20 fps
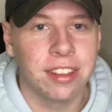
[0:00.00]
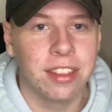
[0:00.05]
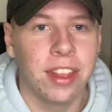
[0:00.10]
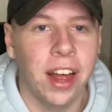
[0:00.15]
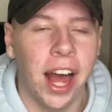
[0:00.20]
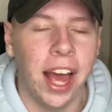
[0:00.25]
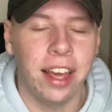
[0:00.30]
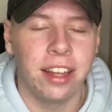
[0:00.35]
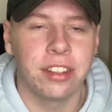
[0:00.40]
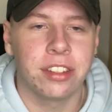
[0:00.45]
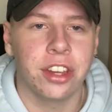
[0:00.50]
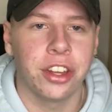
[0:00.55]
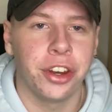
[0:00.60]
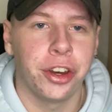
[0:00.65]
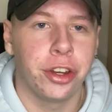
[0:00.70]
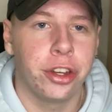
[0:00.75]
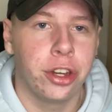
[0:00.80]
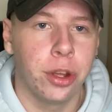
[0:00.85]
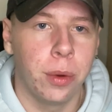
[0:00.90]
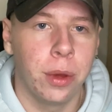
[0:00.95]
that is going
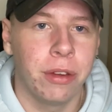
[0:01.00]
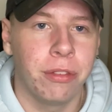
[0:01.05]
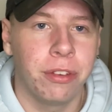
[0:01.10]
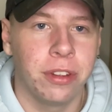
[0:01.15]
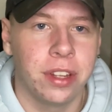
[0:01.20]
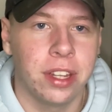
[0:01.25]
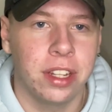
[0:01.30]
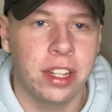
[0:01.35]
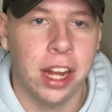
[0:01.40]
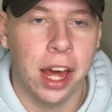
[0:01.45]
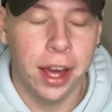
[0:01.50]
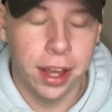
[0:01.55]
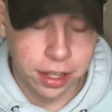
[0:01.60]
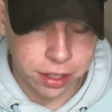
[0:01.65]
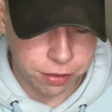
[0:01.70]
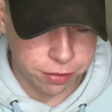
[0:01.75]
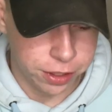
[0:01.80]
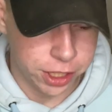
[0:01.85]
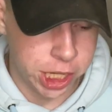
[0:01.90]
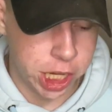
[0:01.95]
to do it for
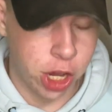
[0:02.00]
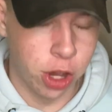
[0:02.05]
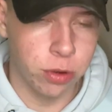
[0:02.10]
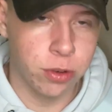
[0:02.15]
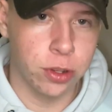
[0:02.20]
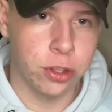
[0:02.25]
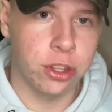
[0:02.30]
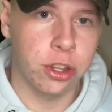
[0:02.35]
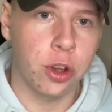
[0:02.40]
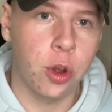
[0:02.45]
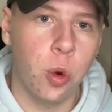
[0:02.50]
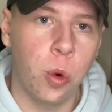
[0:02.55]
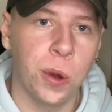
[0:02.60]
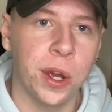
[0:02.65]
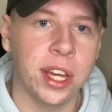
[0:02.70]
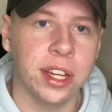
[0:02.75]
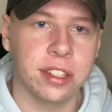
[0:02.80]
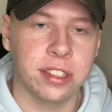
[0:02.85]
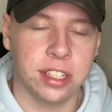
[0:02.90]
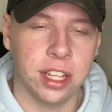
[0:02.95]
today's video. Just a
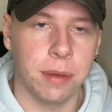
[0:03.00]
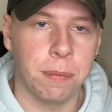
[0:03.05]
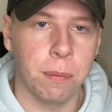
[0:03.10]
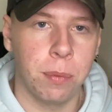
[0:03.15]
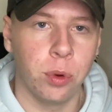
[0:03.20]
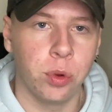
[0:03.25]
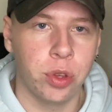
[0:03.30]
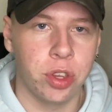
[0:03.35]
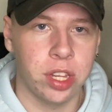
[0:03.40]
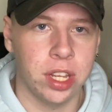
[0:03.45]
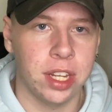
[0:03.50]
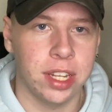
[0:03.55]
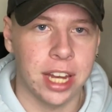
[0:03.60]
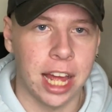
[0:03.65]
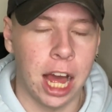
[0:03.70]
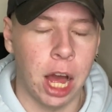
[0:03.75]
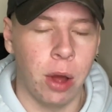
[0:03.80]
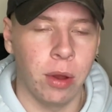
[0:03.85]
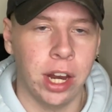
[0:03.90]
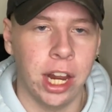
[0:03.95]
quick, simple sit
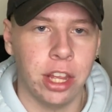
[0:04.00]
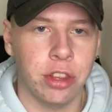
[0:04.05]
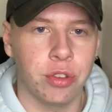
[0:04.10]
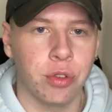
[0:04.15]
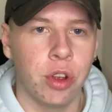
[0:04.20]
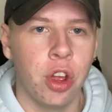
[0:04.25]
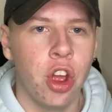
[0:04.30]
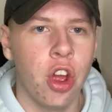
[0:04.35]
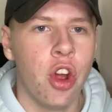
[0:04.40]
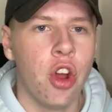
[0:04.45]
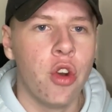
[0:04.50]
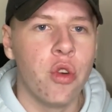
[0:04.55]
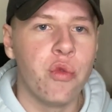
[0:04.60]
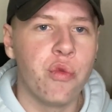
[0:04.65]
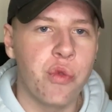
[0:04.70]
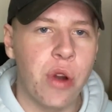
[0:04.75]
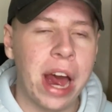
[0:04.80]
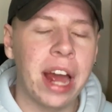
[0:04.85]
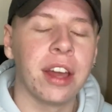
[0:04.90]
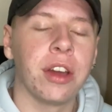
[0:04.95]
down. Let's
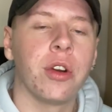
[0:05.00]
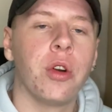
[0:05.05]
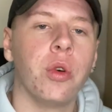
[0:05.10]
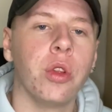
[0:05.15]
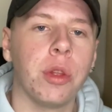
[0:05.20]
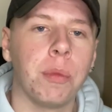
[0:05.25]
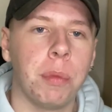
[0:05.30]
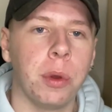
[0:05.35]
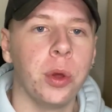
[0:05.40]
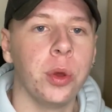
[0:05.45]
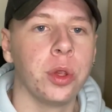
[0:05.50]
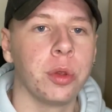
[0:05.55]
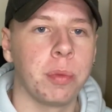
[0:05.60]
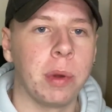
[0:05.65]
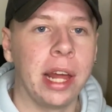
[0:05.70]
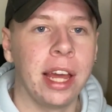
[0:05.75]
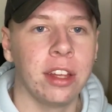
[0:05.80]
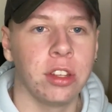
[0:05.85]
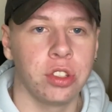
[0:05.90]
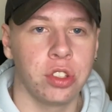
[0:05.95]
rank all the Blues
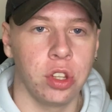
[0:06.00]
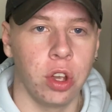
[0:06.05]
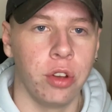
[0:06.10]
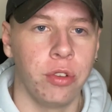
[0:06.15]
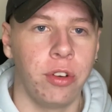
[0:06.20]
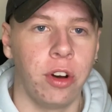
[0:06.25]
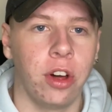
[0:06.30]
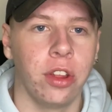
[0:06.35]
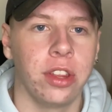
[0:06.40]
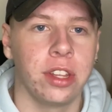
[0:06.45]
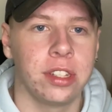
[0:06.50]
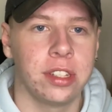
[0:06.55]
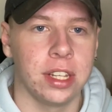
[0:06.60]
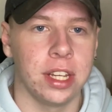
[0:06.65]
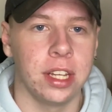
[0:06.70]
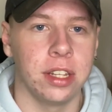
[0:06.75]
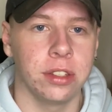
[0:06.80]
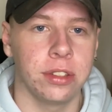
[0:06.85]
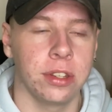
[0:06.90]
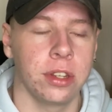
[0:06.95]
players so far this
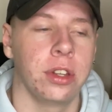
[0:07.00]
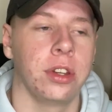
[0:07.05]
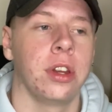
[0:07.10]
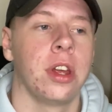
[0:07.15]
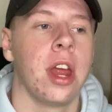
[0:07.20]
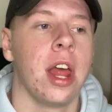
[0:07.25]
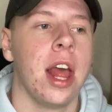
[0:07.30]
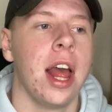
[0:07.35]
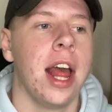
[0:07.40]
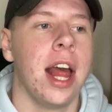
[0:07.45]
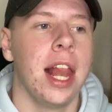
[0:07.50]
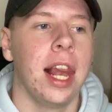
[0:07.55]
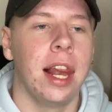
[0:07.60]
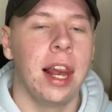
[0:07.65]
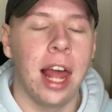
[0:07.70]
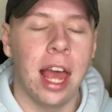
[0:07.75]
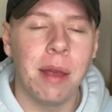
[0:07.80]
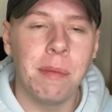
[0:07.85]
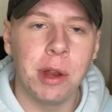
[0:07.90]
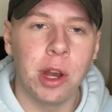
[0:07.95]
season.
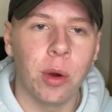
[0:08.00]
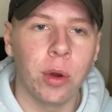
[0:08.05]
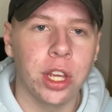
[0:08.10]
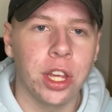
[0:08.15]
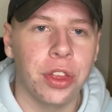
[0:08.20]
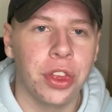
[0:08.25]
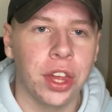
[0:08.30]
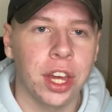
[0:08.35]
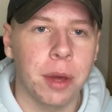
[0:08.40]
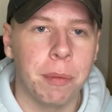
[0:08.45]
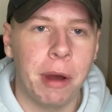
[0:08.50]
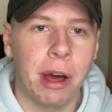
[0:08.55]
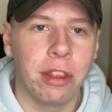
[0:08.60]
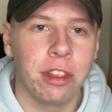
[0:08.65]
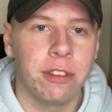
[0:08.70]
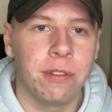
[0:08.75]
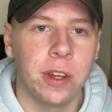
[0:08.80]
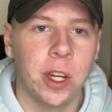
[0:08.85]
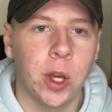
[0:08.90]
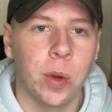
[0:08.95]
Let me know what you think about
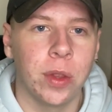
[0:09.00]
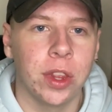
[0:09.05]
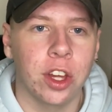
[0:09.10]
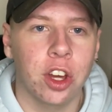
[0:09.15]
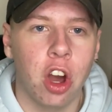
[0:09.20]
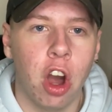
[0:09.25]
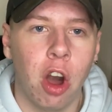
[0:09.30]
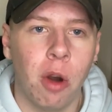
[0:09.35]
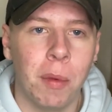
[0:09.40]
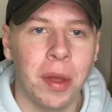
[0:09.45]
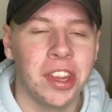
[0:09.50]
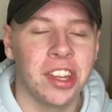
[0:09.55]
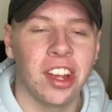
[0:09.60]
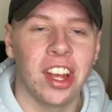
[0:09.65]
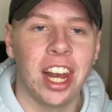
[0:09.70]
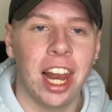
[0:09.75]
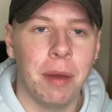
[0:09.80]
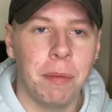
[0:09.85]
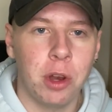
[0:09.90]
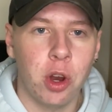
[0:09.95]
this video in the comments,
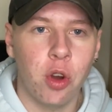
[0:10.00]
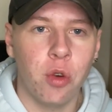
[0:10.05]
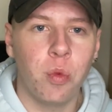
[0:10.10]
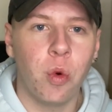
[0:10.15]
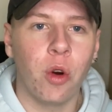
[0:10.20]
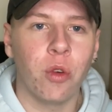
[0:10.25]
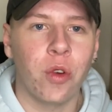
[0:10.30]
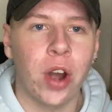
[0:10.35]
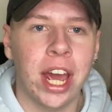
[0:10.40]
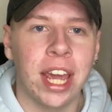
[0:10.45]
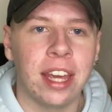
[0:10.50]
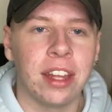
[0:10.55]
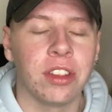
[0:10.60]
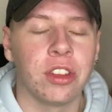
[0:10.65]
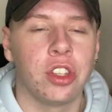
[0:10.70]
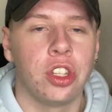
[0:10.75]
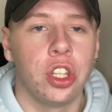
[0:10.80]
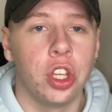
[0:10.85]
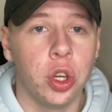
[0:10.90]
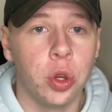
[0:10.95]
and let me know what
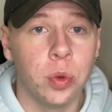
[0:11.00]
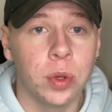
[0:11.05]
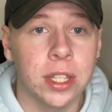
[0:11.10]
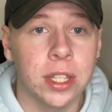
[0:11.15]
ratings you'd